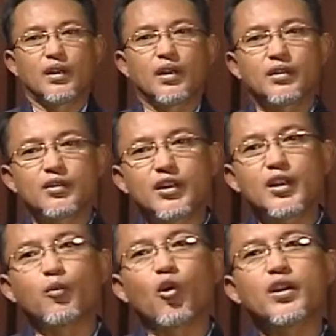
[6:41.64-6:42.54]
Treaty
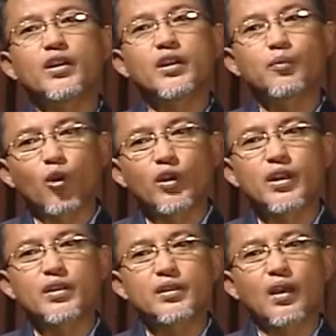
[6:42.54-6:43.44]
monitoring
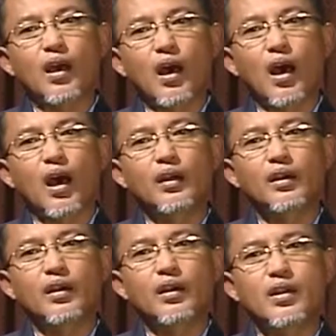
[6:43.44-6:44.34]
bodies are
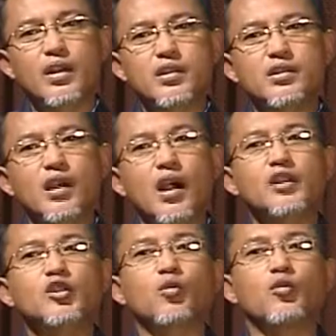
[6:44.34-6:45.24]
in
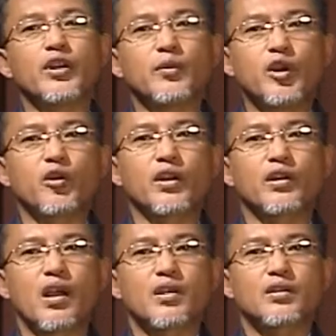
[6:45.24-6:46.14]
charge of reviewing
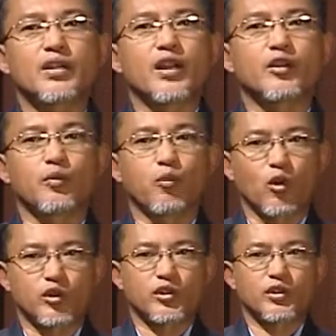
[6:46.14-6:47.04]
state
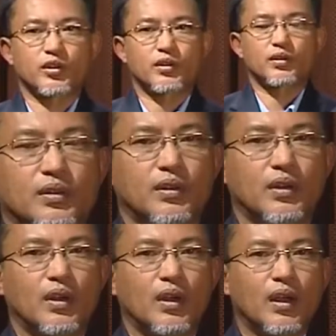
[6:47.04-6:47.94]
reports.
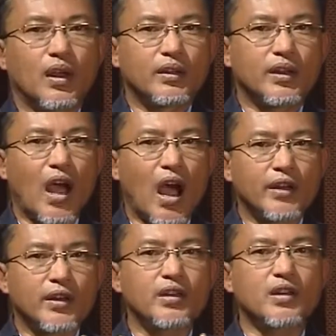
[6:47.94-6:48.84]
They
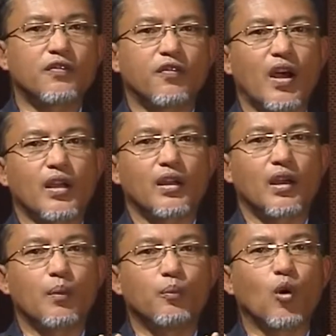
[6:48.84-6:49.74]
identify
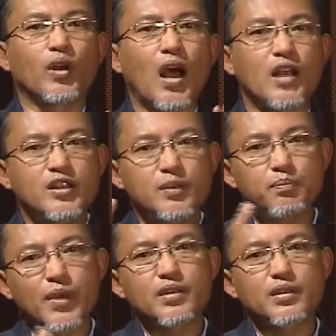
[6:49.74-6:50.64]
both
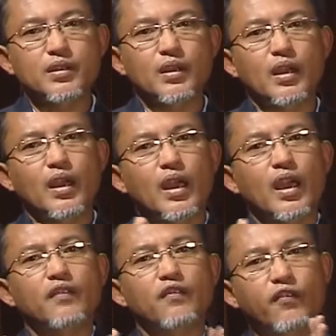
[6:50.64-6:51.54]
achievements
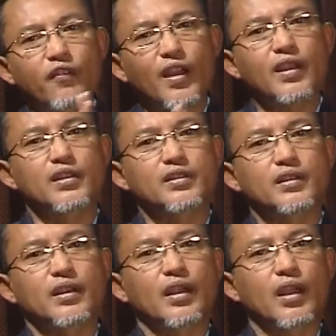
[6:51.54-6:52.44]
and failings
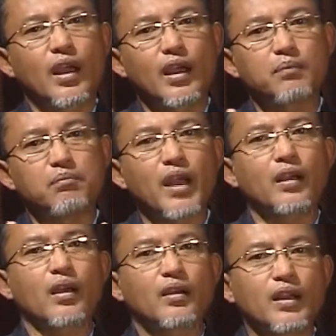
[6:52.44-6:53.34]
and make
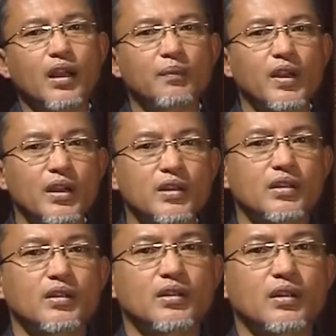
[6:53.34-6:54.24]
recommendations